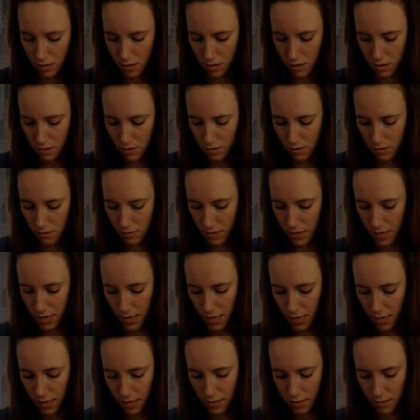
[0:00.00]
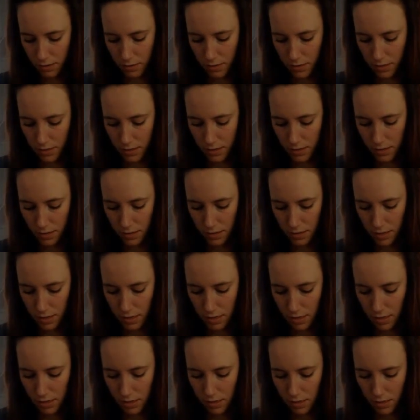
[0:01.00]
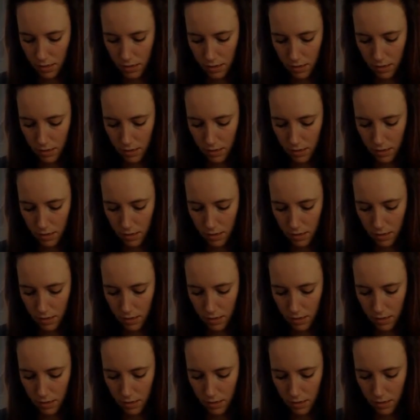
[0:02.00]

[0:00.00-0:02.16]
Alrighty, so let's see here.